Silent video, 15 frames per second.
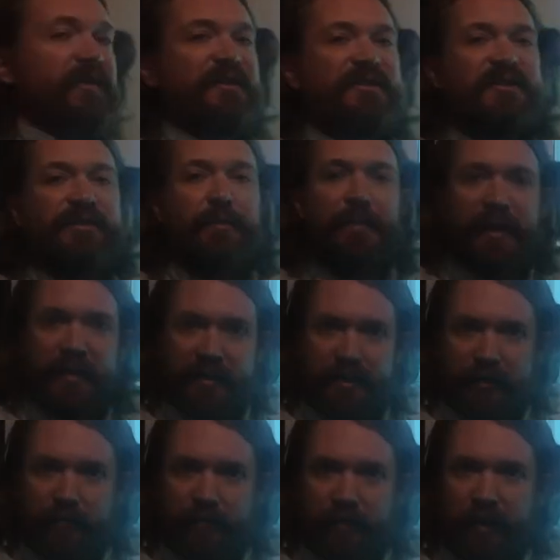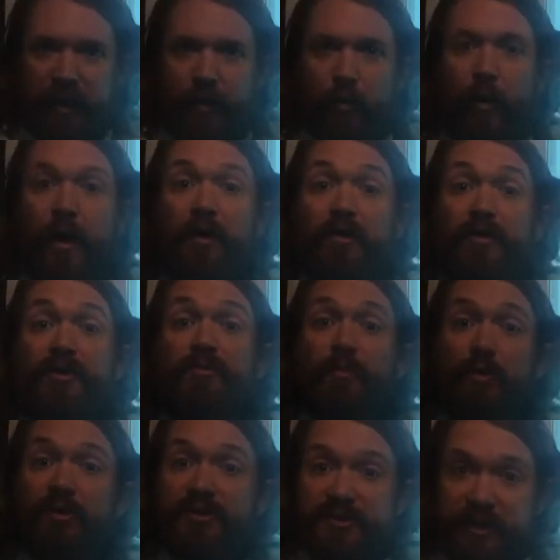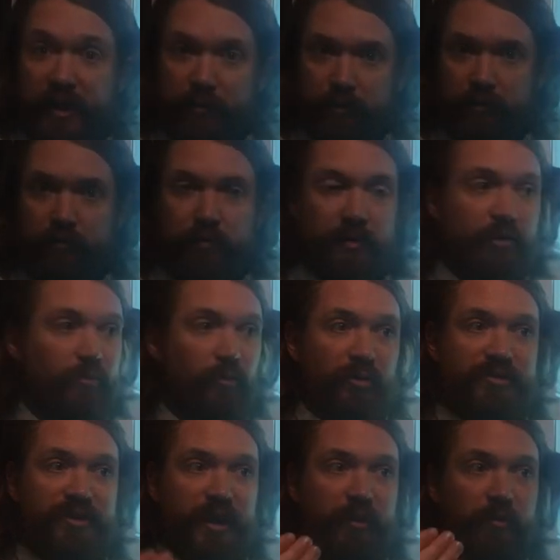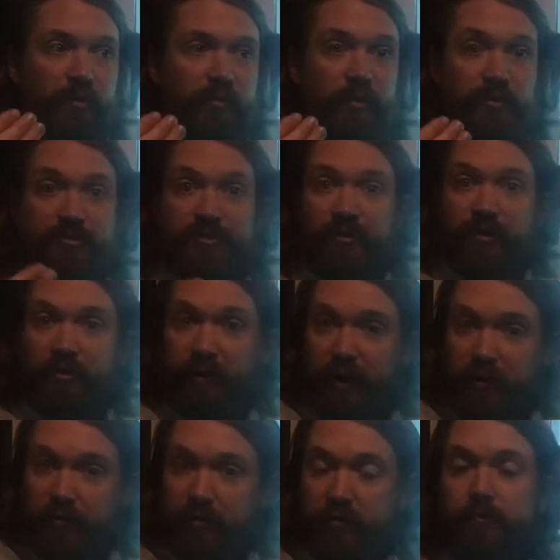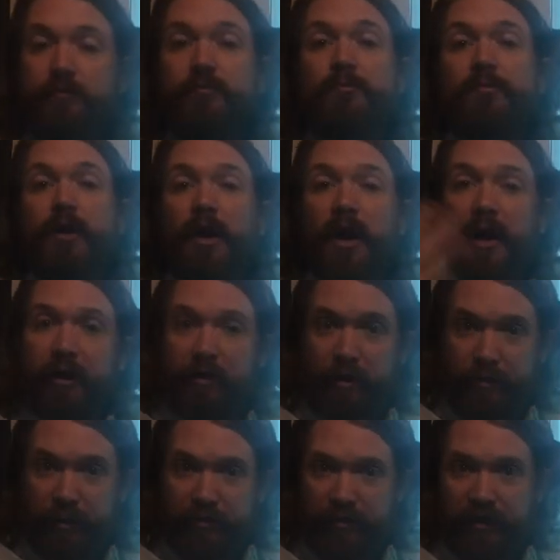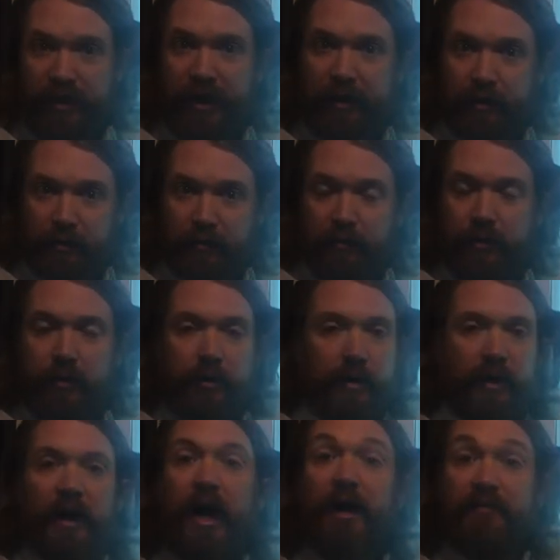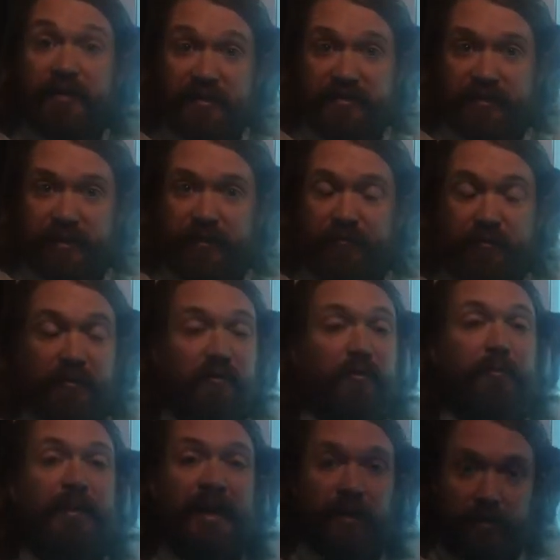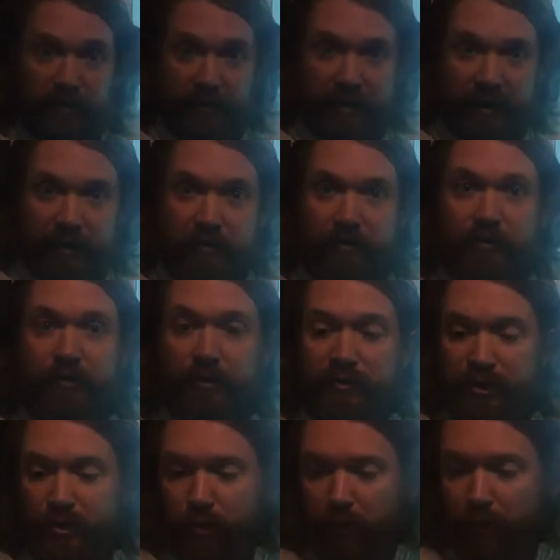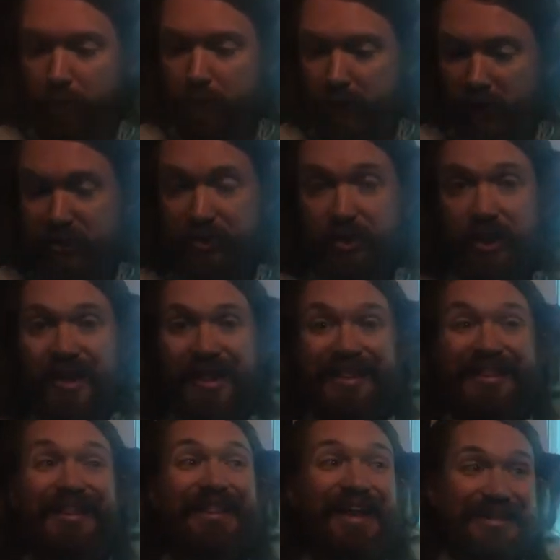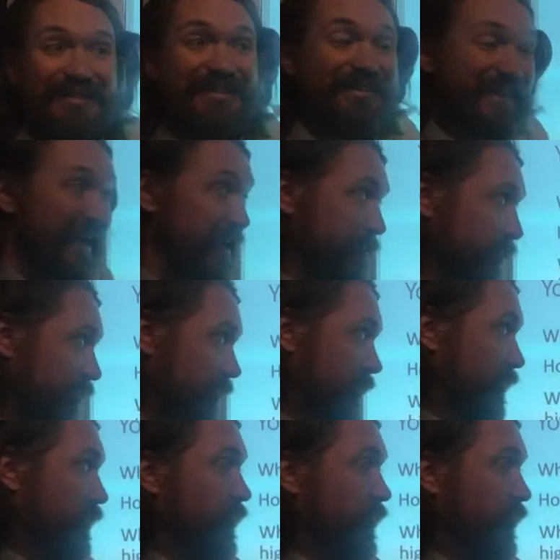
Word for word: stability. Okay, where are you more stable? Are you more stable closer to the ground or higher up on the ladder? And obviously, if you've ever been on a ladder, you know that you are much less stable